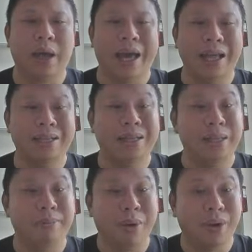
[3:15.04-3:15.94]
Hence,
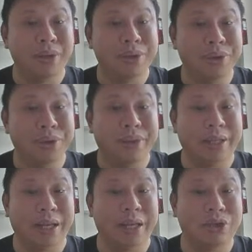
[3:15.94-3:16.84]
it's important to note
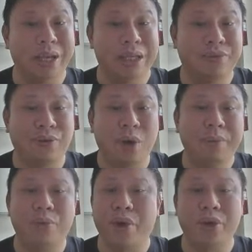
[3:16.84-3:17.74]
that a
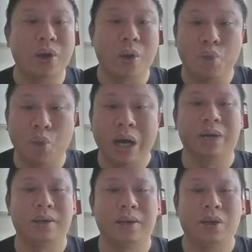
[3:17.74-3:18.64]
transformer will not work
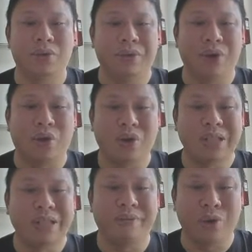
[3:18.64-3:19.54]
with a
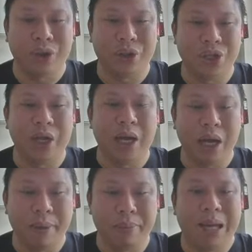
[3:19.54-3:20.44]
constant voltage
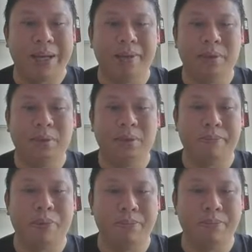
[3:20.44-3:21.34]
applied to the
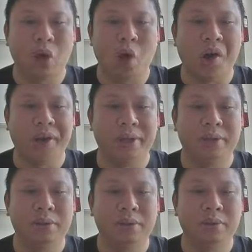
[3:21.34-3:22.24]
primary coil.
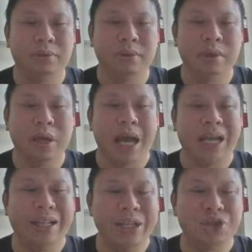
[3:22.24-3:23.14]

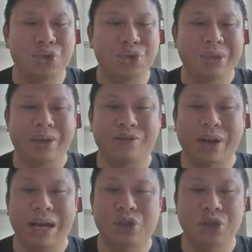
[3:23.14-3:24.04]
And this shows the
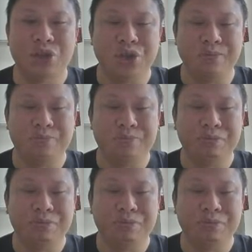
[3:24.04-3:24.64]
relationship